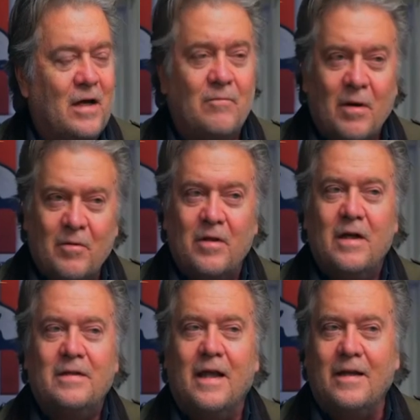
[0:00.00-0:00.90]
Remember,
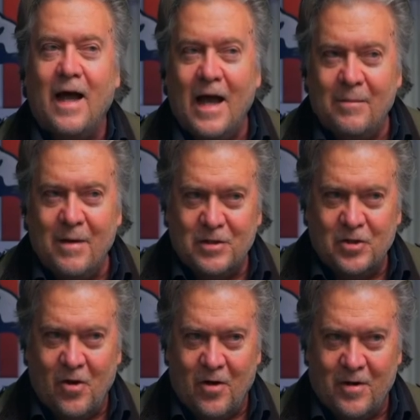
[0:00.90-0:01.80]
they lied about
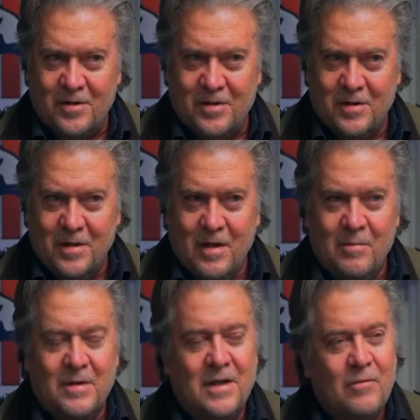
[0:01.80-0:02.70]
SARS,
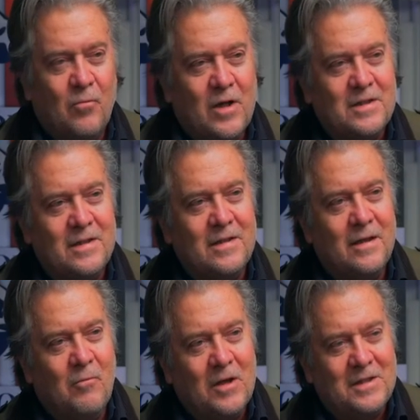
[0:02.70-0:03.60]
but it
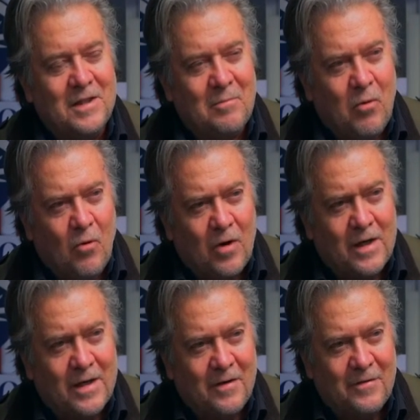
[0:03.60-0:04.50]
wasn't important
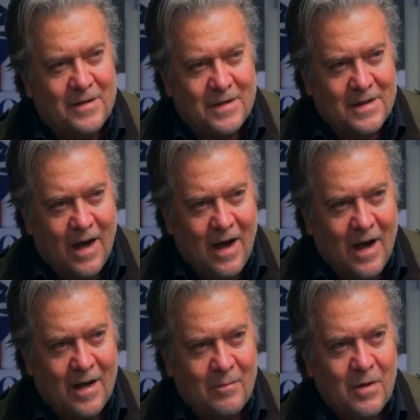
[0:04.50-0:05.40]
enough at the
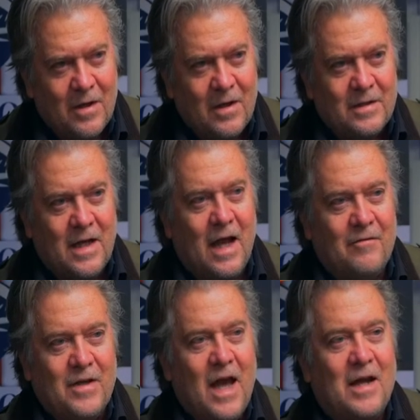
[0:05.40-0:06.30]
time to
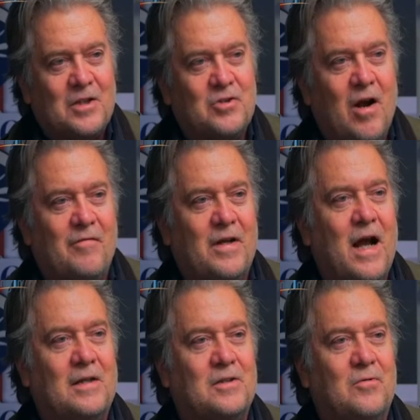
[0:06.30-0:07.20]
have catastrophic
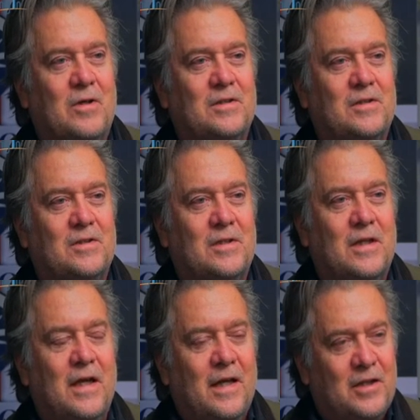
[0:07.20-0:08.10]
consequences.
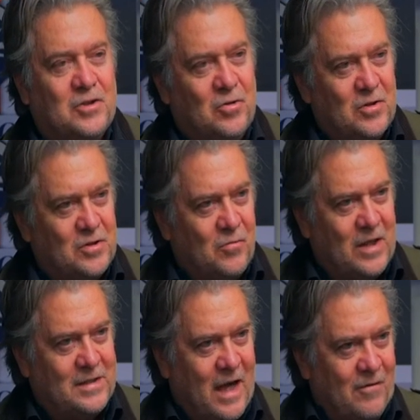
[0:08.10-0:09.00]
And as soon as the
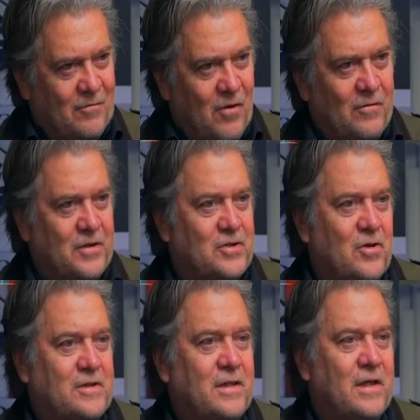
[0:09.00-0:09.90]
West got involved, the
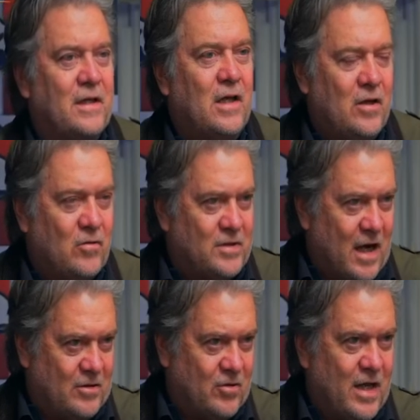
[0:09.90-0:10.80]
SARS thing,
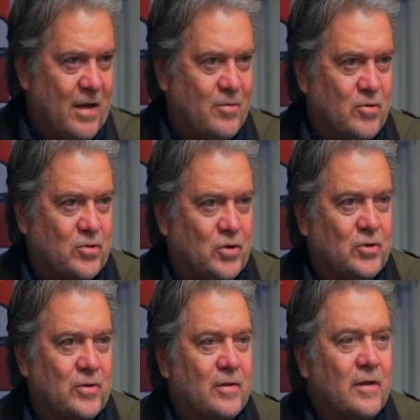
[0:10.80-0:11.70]
Dr. Gabriel
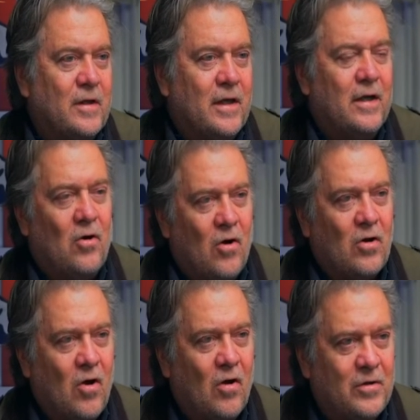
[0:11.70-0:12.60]
Leung in Hong
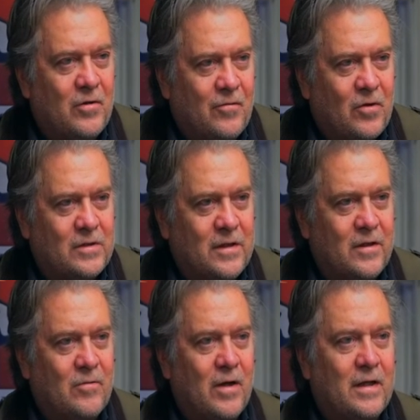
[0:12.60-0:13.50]
Kong University, the
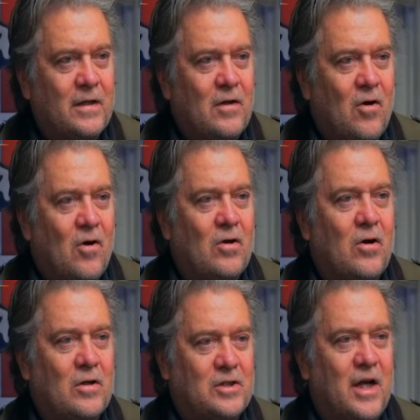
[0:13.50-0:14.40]
great Hong
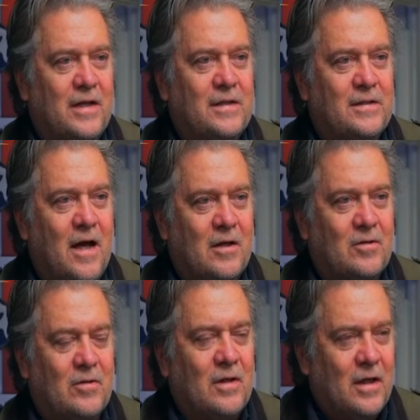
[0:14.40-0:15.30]
Kong Chinese
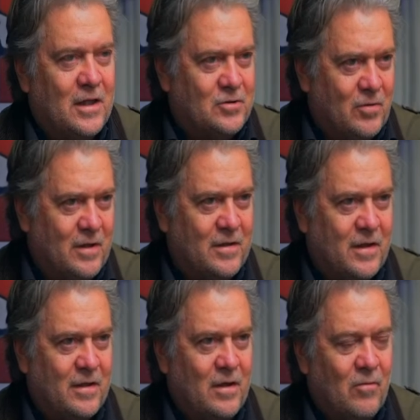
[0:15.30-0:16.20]
doctor, is really
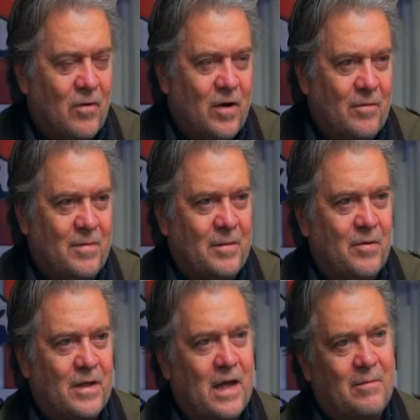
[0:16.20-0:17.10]
one of the people
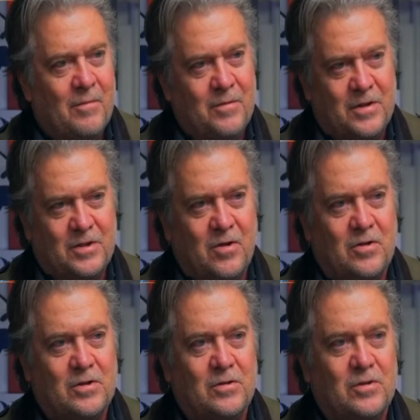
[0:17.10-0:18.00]
that came up with the
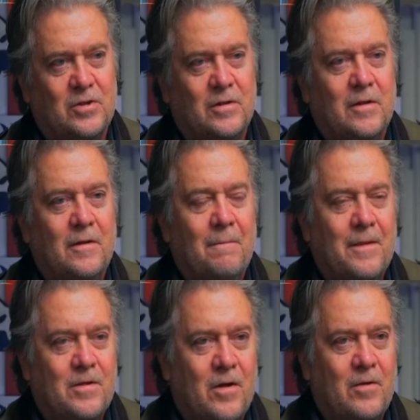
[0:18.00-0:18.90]
SARS solution.
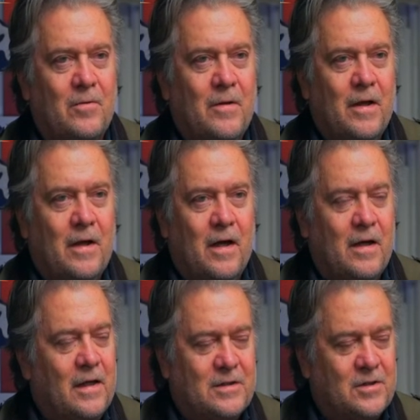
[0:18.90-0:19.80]
So
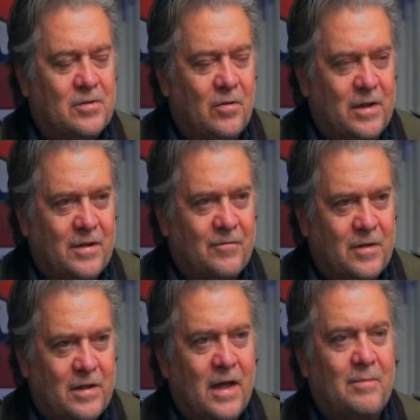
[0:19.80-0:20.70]
it's just totally different
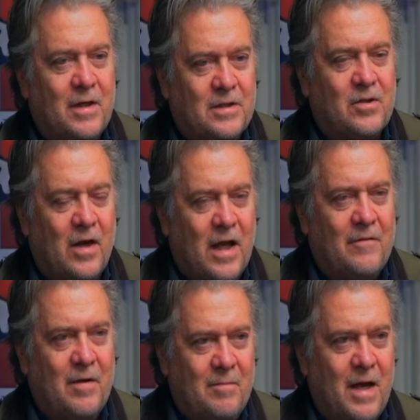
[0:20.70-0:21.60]
today, but it's going to
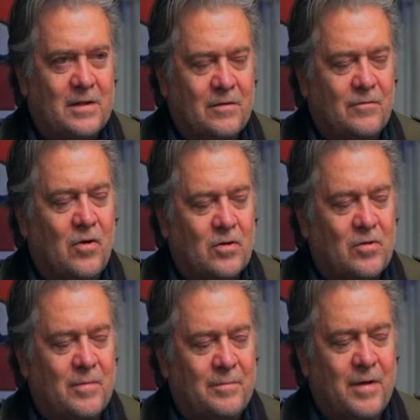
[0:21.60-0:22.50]
have a massive
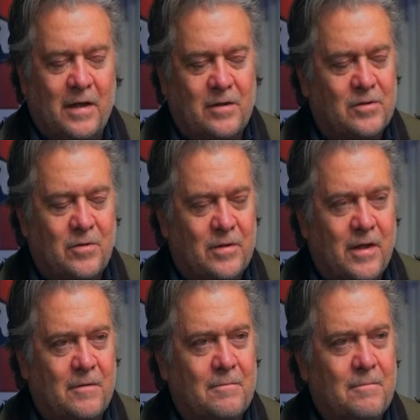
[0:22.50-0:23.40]
long-term impact, there's no doubt.